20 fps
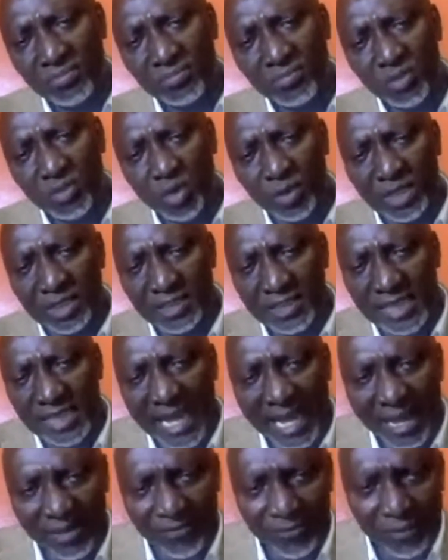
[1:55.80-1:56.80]
Tunisia
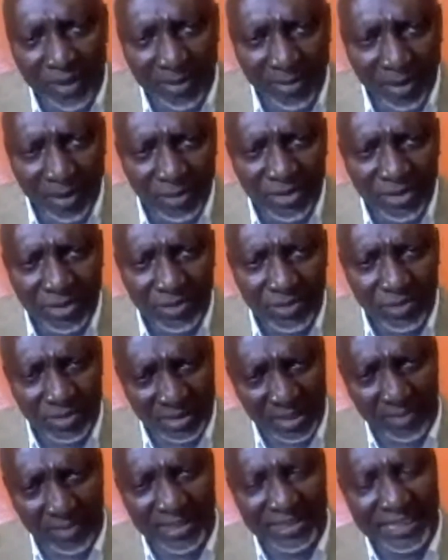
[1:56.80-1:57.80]
have rebels to
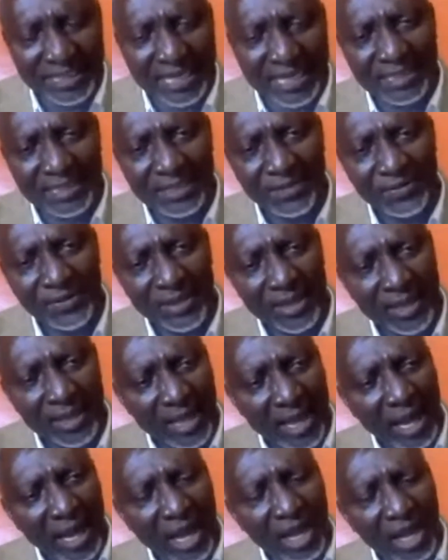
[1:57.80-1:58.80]
some extent.
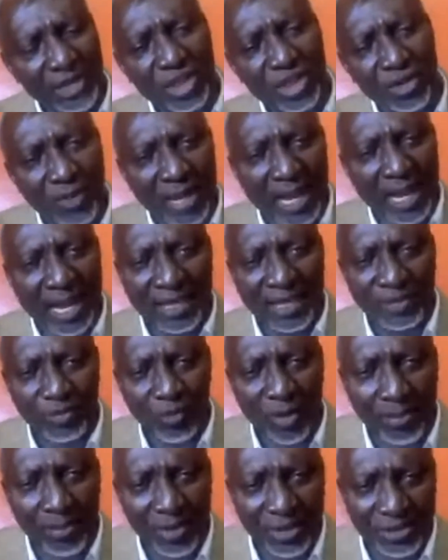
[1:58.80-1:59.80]
Algeria has
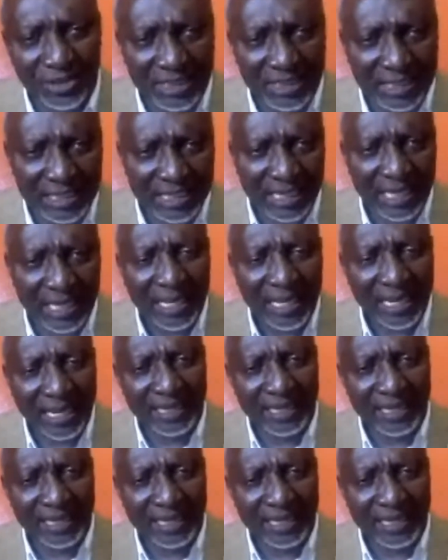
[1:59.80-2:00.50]
rebels in the